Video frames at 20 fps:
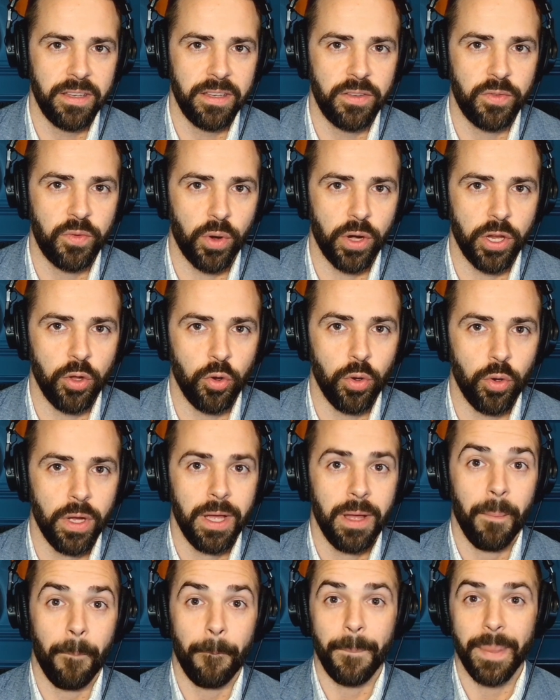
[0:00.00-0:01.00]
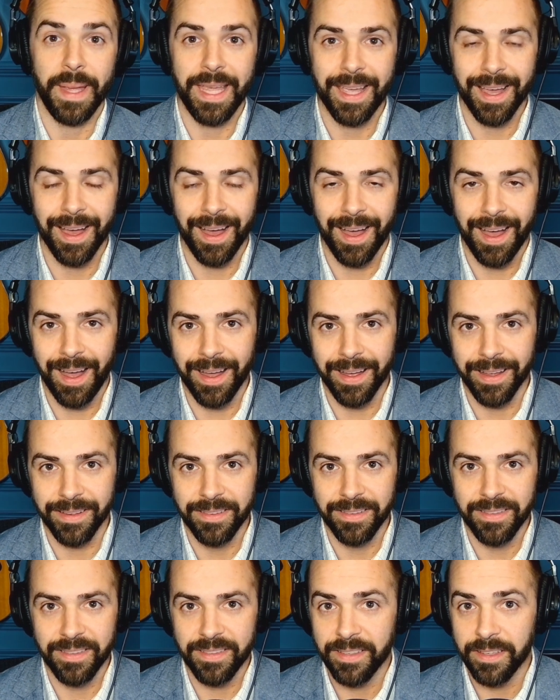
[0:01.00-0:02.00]
for you,
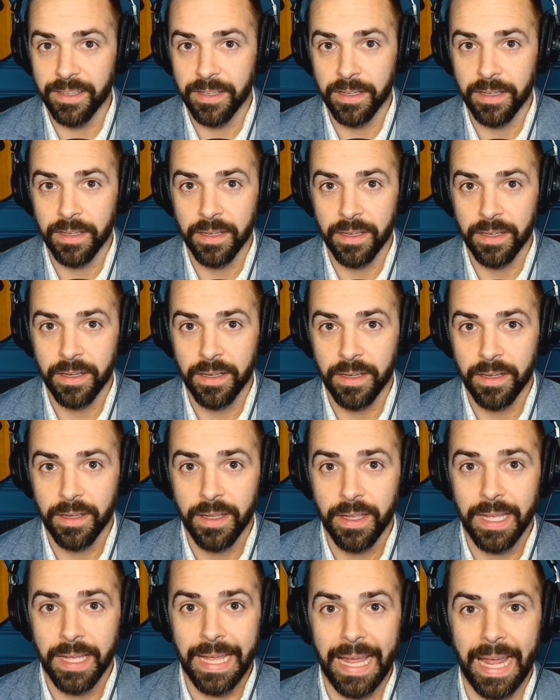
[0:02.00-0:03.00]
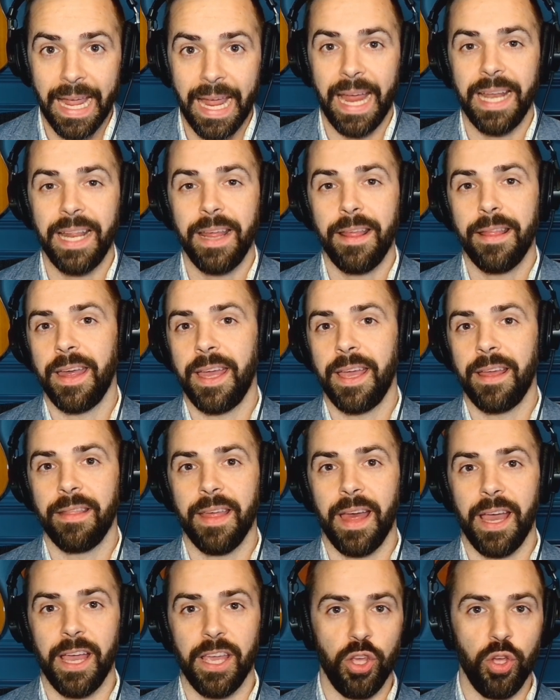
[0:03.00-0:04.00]
because anything
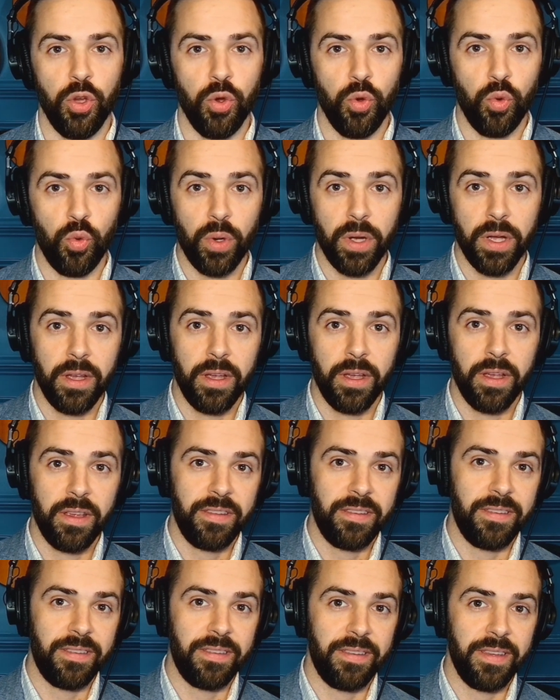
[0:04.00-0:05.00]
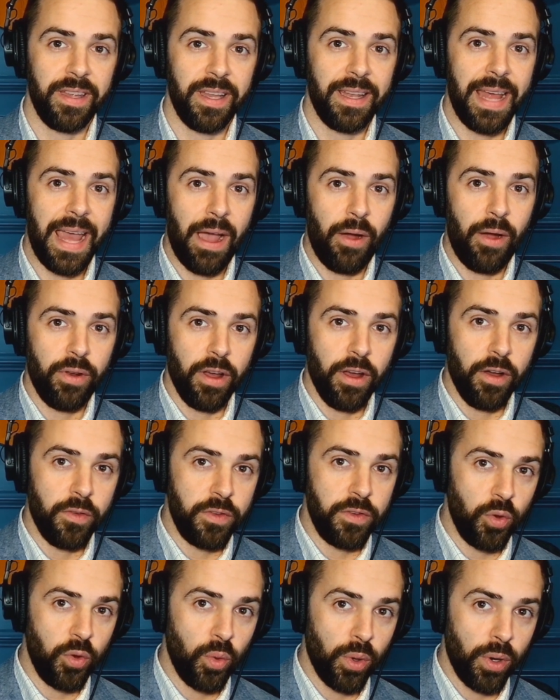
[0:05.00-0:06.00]
that you send out of
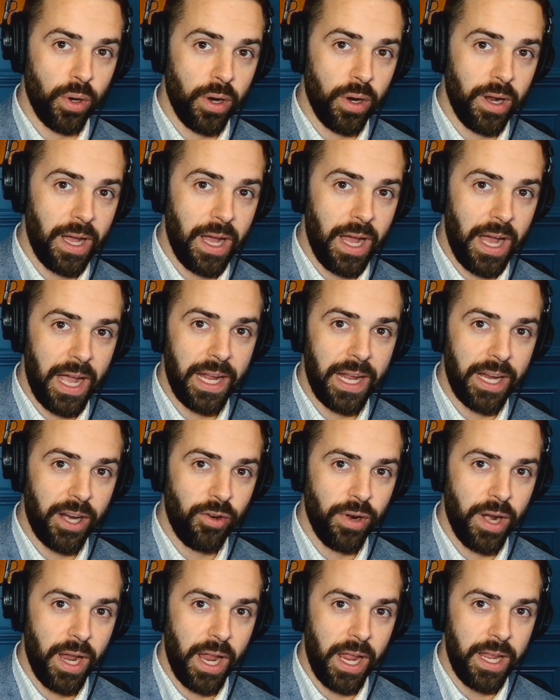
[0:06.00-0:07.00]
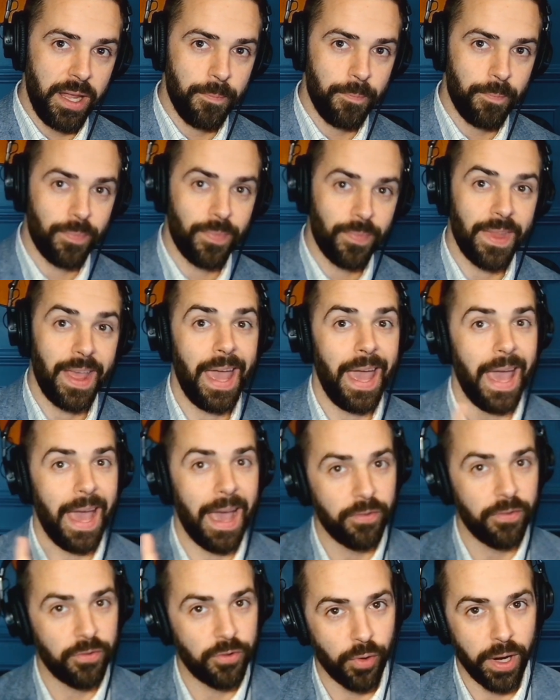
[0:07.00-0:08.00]
your IRA
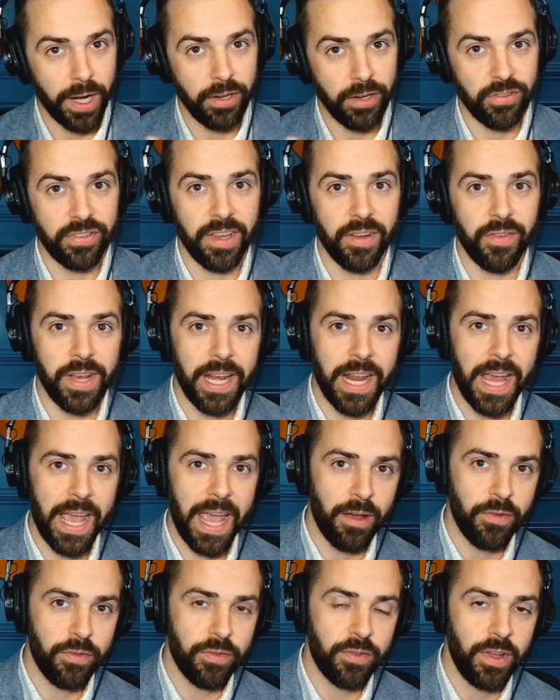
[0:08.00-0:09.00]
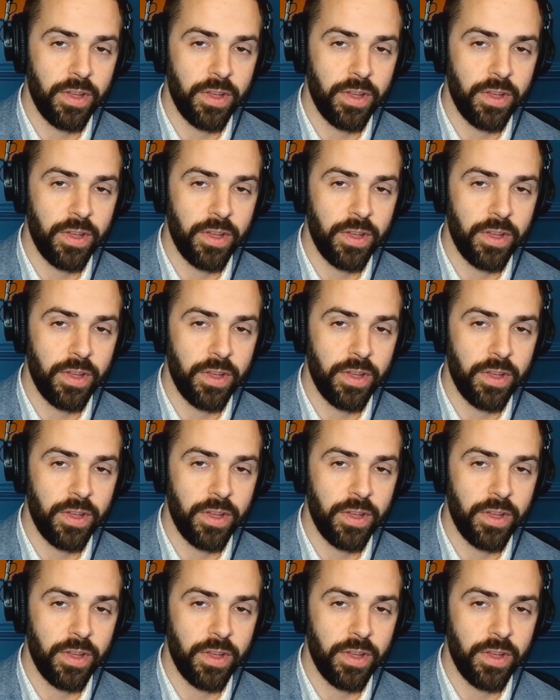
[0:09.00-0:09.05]
after age 70 and a half,